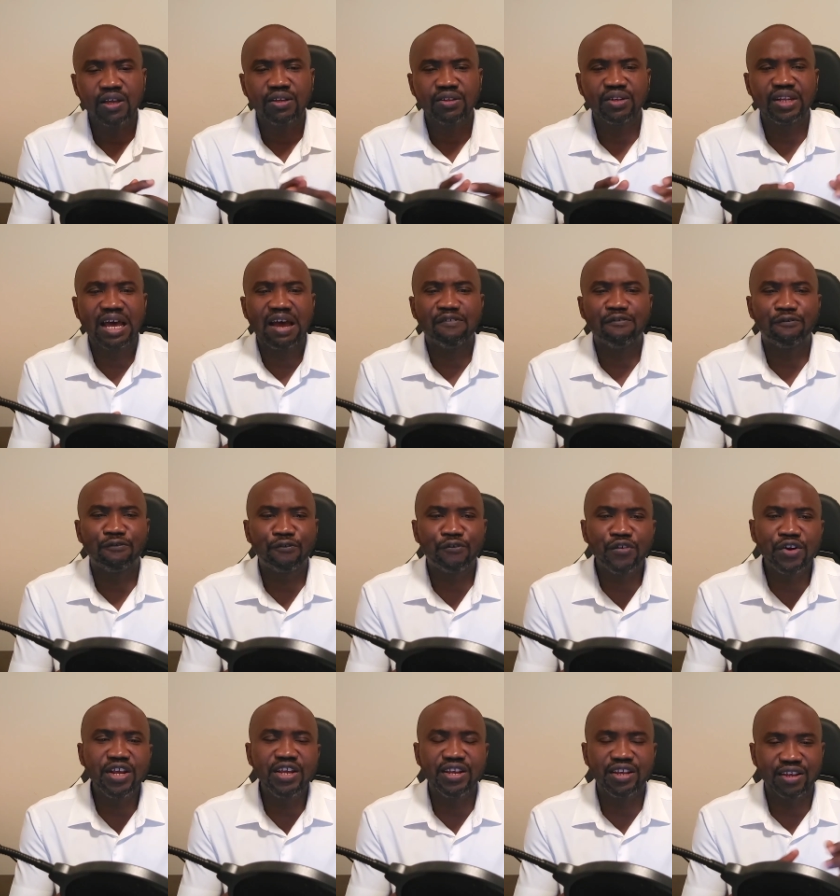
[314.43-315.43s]
that
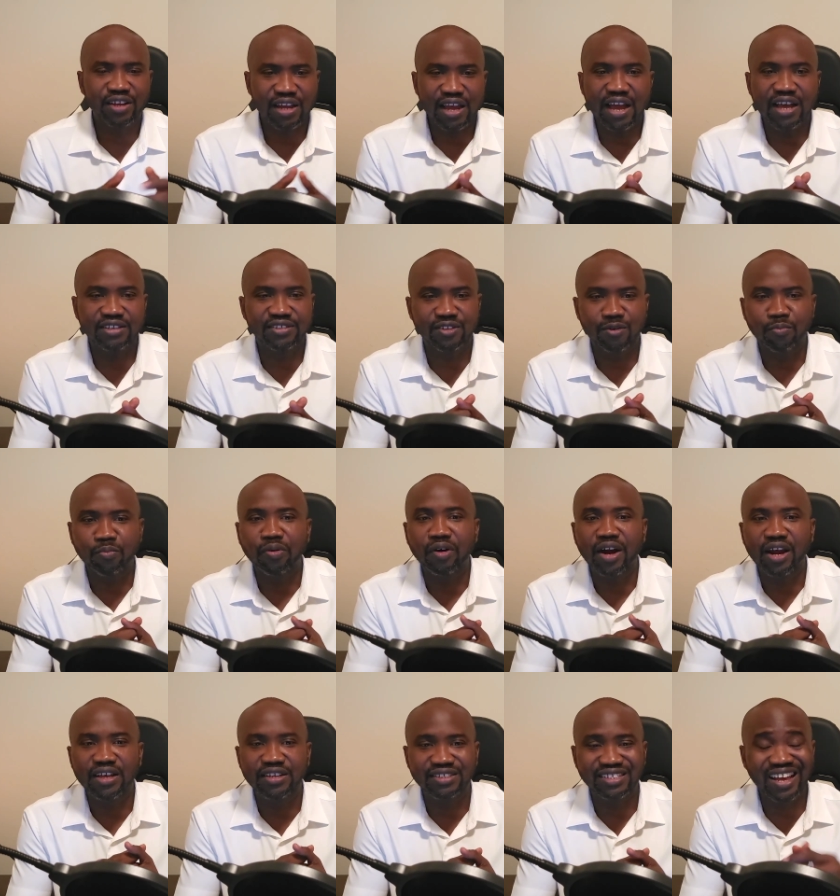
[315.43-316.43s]
free has a
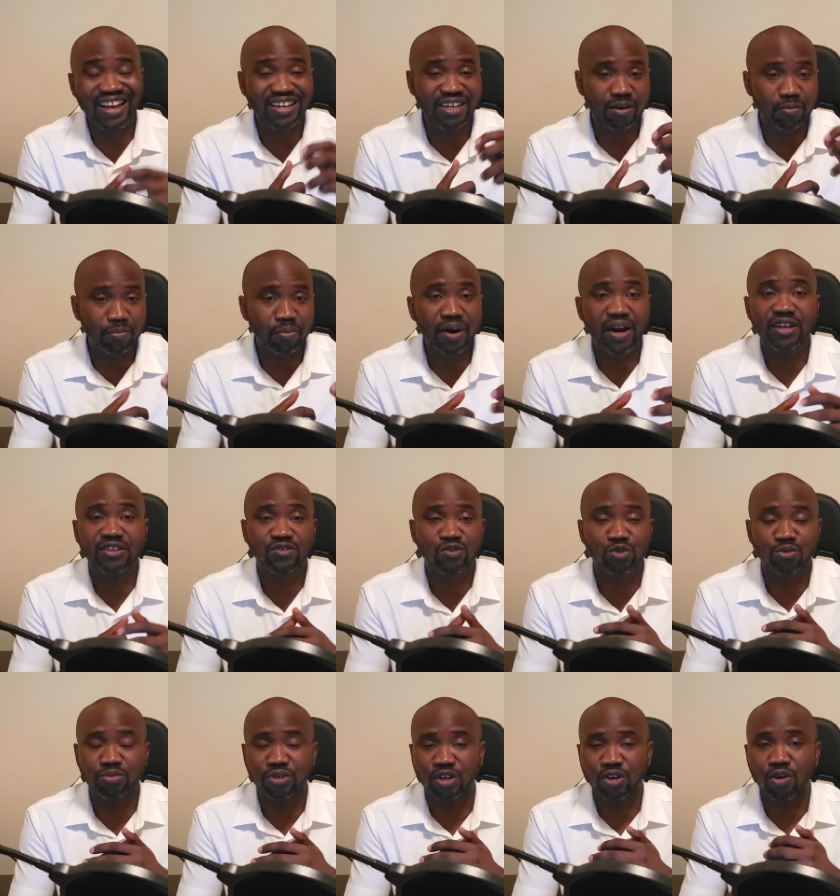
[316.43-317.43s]
price and the price
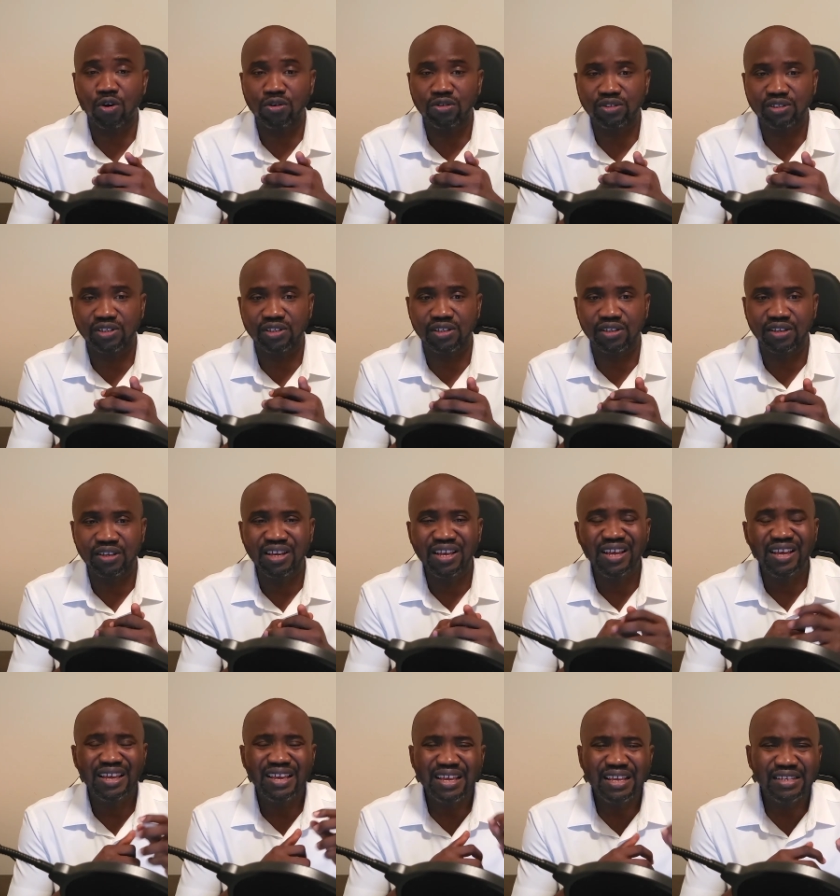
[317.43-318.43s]
could be costly.
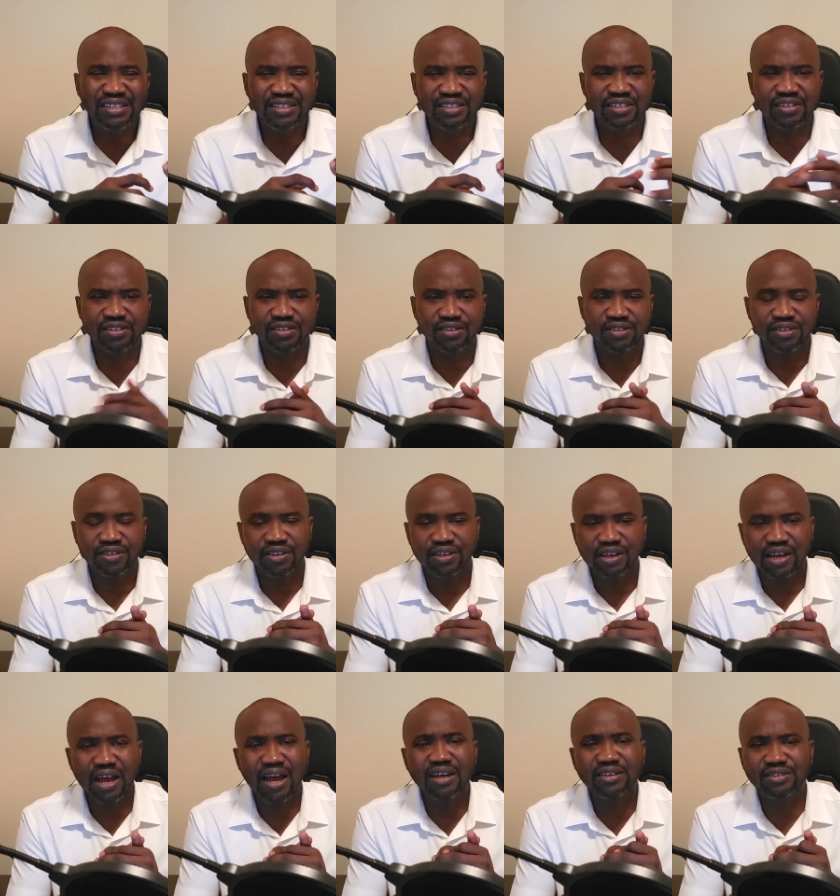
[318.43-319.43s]
Easy
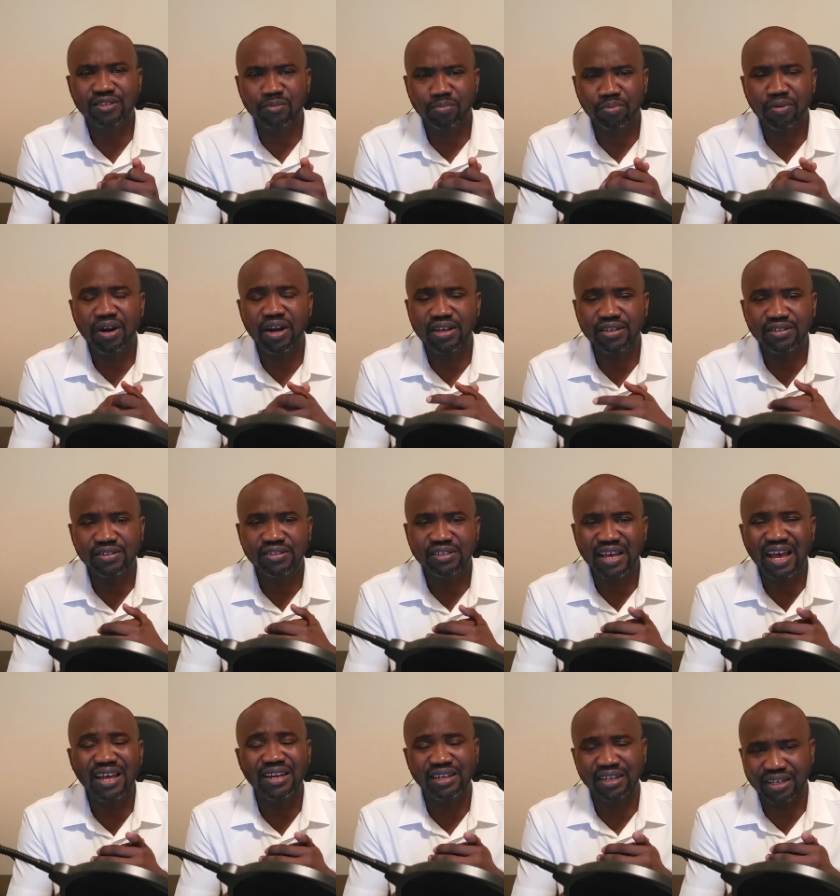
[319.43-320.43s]
has a price
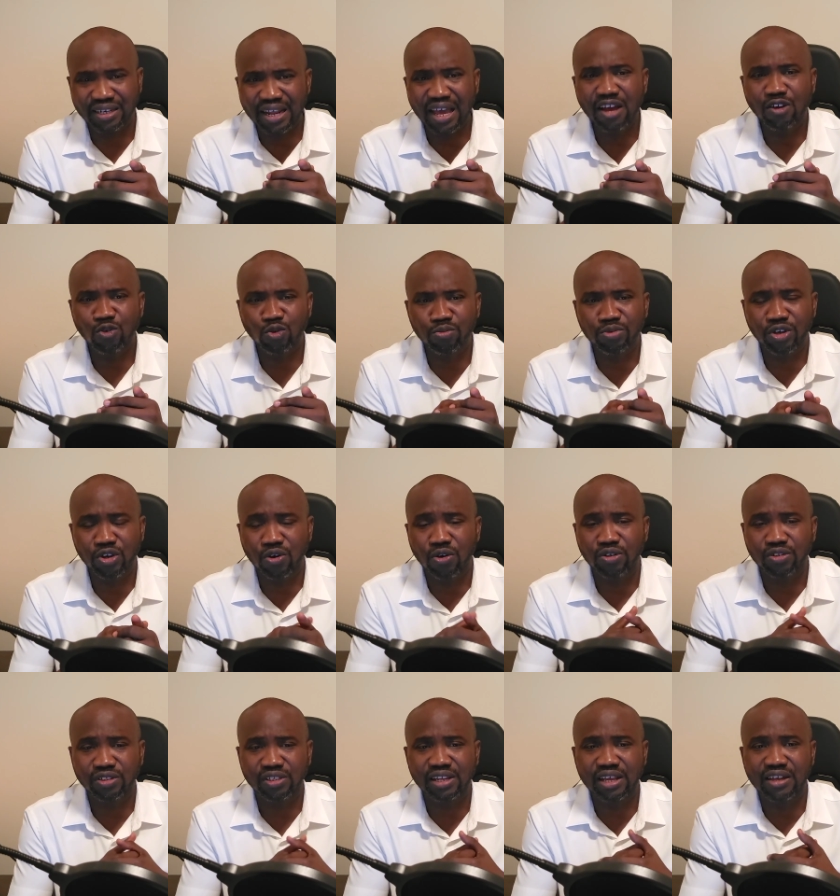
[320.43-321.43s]
and that could be
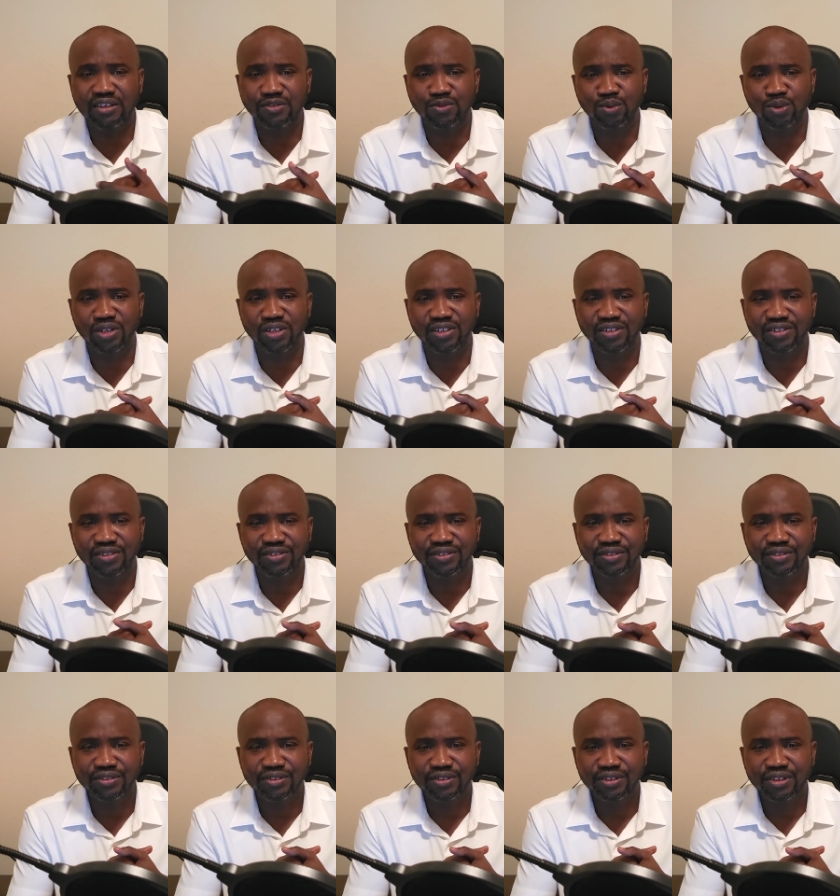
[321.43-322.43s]
costly as well.
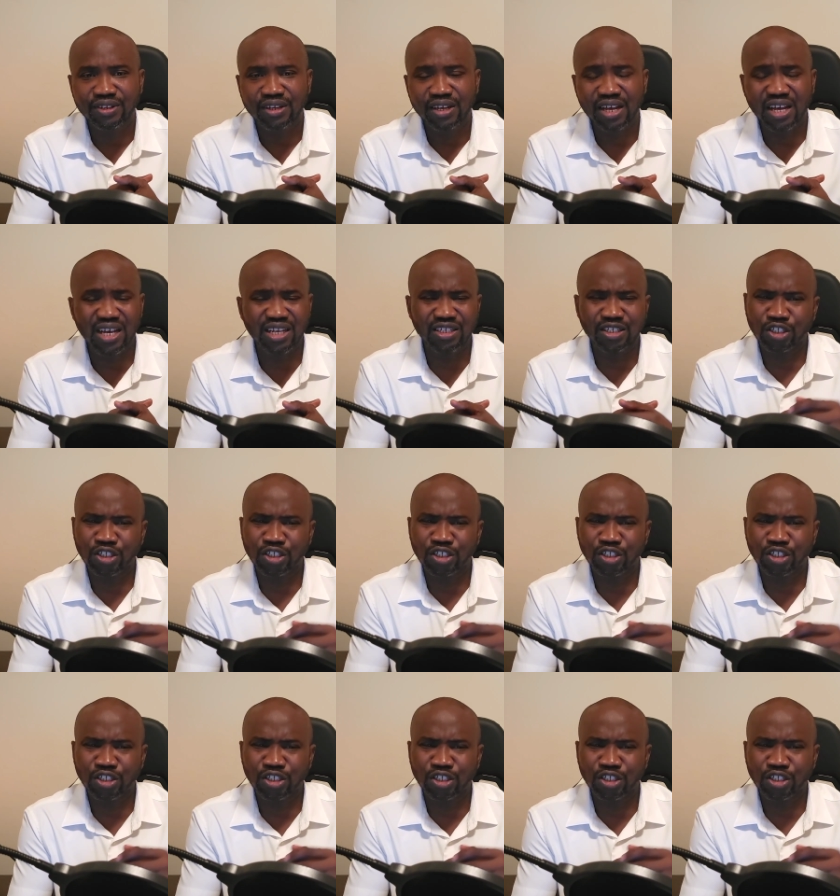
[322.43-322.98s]
Uh,